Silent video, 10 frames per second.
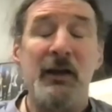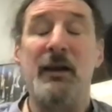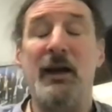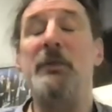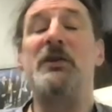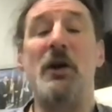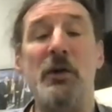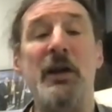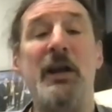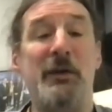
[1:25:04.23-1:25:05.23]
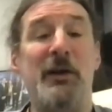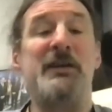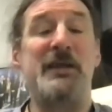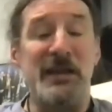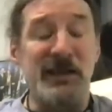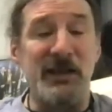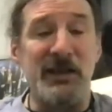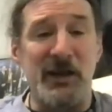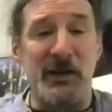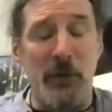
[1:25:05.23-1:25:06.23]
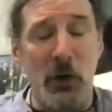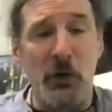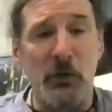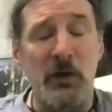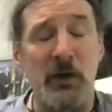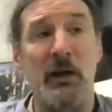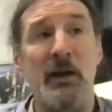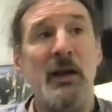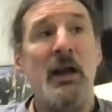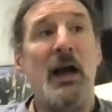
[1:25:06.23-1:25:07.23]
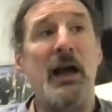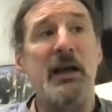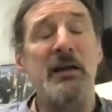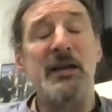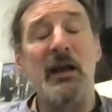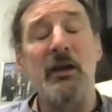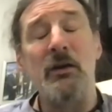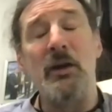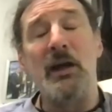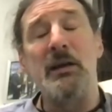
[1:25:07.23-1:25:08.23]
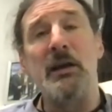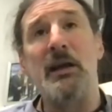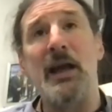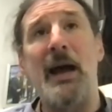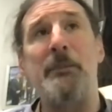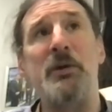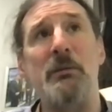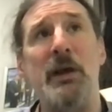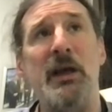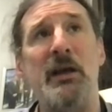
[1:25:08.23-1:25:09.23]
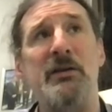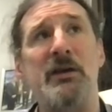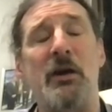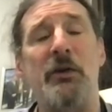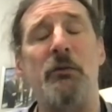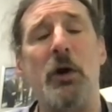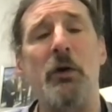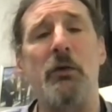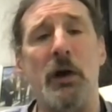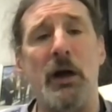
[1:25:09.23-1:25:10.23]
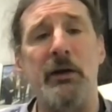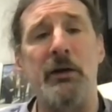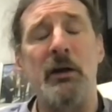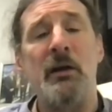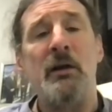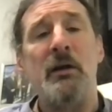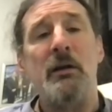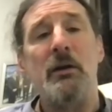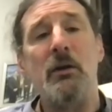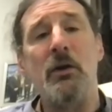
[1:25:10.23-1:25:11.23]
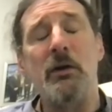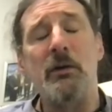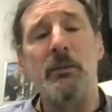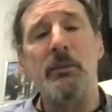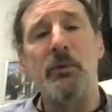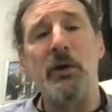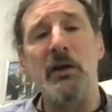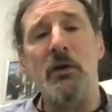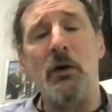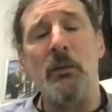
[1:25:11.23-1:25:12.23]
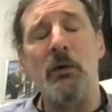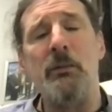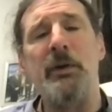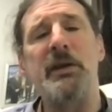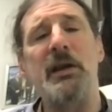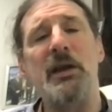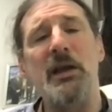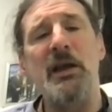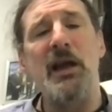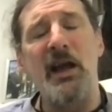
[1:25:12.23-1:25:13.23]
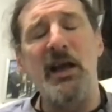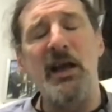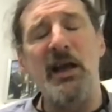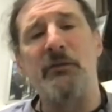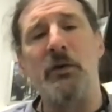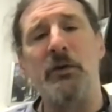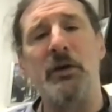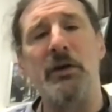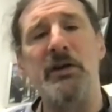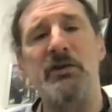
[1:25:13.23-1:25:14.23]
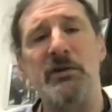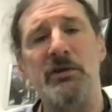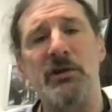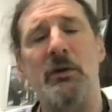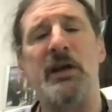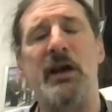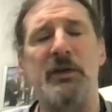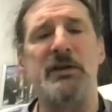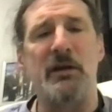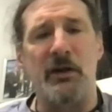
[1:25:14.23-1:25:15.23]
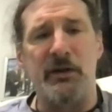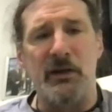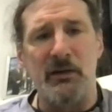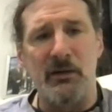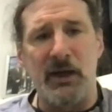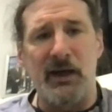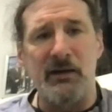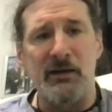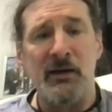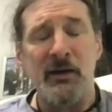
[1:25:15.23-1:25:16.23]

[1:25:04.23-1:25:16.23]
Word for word: the hypotonium is this, is it a motor thing? I can tell you that the gap domains on the rotarod look pretty normal, but the E8s, the full deletion show a deficit on the, that.